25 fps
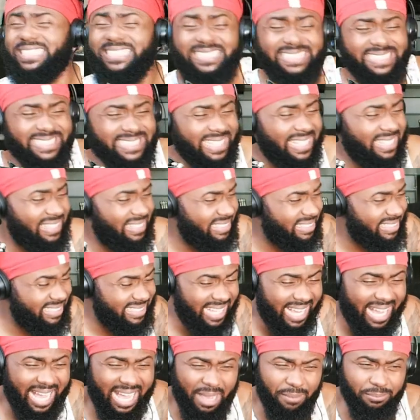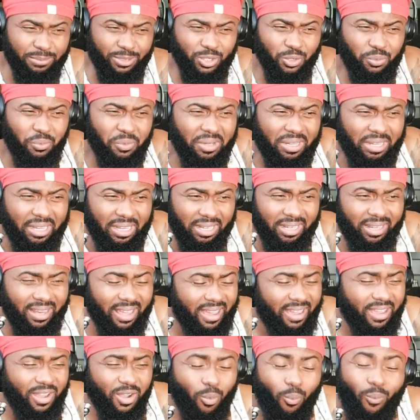sell a time to a
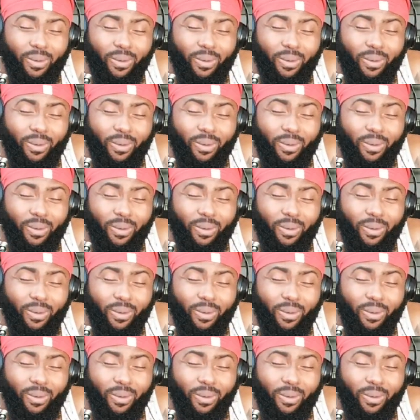clock.